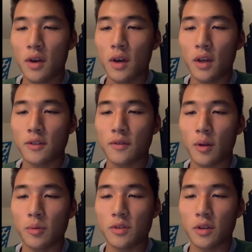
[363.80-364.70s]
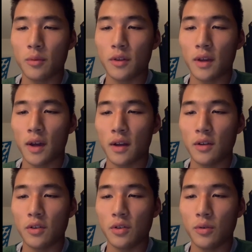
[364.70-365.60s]
as families did what they had to
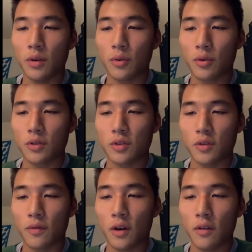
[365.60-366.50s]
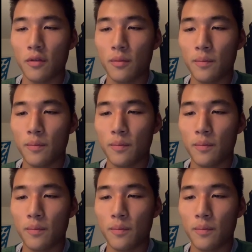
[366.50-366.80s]
do in order to survive.